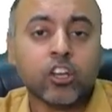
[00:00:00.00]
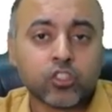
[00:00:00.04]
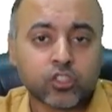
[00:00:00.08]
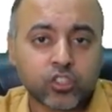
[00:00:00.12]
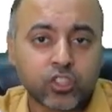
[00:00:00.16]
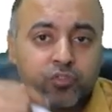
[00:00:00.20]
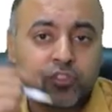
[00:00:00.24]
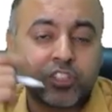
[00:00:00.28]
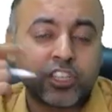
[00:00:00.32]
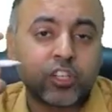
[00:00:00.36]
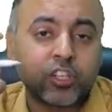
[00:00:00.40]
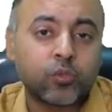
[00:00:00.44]

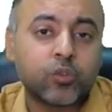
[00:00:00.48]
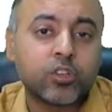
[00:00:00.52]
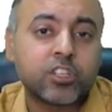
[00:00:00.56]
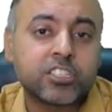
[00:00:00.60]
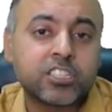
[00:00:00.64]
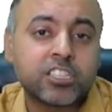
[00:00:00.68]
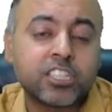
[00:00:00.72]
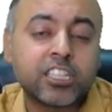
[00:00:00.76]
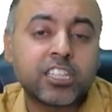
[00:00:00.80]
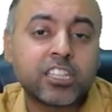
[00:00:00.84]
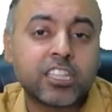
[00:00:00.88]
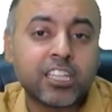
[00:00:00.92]
So if in the
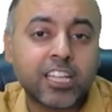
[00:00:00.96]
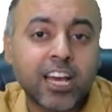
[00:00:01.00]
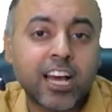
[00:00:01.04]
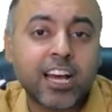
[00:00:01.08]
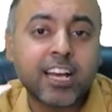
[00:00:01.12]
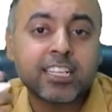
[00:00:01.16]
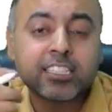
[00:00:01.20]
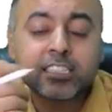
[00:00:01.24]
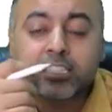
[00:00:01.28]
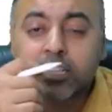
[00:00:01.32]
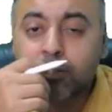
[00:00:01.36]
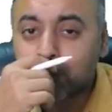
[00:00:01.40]
question they
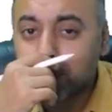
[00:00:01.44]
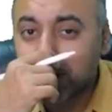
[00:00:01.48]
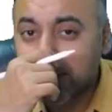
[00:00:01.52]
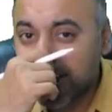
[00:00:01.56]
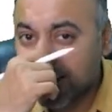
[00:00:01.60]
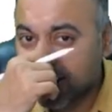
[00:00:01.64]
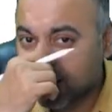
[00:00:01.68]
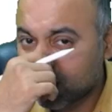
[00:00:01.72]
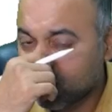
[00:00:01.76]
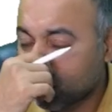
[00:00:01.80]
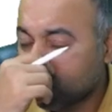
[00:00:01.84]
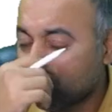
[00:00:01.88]
ask
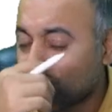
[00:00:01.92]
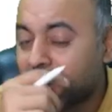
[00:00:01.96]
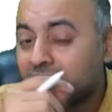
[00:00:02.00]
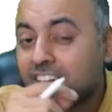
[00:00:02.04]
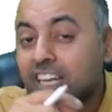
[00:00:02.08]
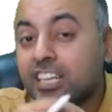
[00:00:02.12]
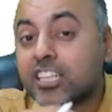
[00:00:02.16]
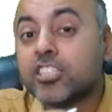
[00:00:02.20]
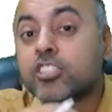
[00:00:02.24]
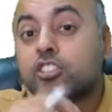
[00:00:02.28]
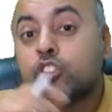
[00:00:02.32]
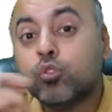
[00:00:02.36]
black top
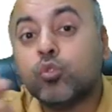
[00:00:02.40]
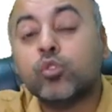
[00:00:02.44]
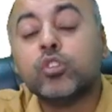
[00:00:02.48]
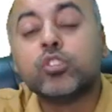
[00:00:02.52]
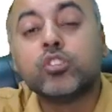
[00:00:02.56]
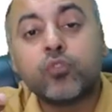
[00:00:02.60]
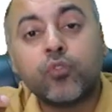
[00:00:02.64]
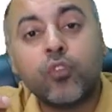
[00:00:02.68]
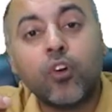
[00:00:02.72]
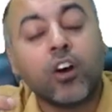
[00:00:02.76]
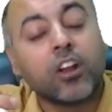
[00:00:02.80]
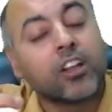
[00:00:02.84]
vial is
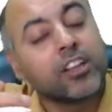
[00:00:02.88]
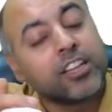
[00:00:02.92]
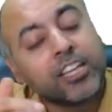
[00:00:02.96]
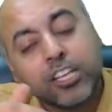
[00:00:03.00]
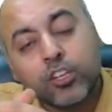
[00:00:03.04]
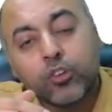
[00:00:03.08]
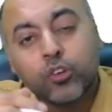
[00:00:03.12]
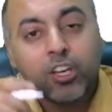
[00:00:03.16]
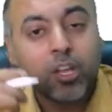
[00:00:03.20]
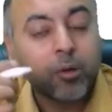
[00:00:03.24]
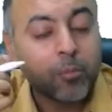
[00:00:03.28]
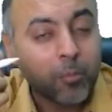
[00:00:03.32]
used for,
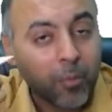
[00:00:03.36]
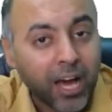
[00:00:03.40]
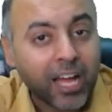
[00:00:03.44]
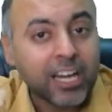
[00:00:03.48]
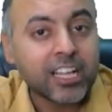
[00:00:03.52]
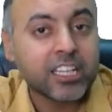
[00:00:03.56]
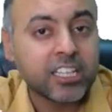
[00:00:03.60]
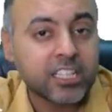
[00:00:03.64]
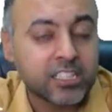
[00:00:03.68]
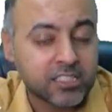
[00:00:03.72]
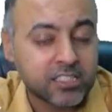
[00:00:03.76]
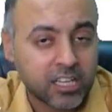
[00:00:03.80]
then you can
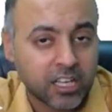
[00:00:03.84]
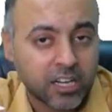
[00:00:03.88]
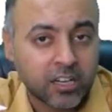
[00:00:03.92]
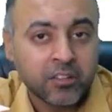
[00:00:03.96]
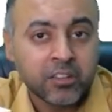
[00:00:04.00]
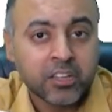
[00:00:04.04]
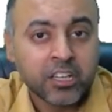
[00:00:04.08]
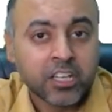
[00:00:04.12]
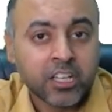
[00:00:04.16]
mark ESR.